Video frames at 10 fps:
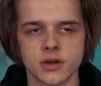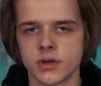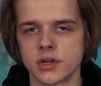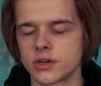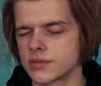
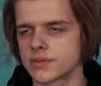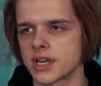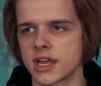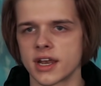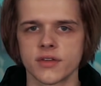don't
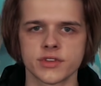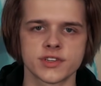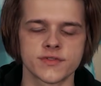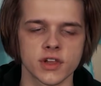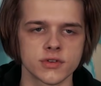understand how
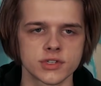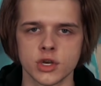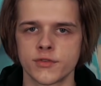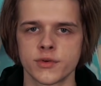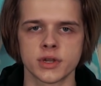this floats,
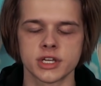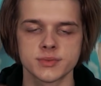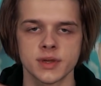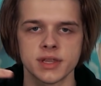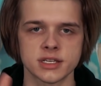so if you want to
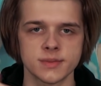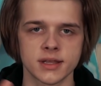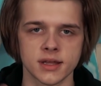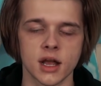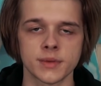explain that to me
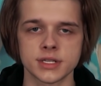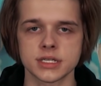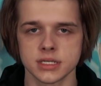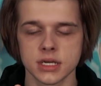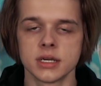in the
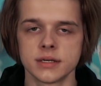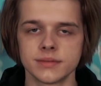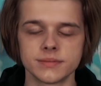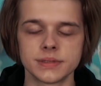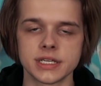comments,
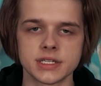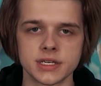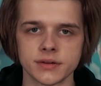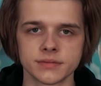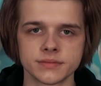please do.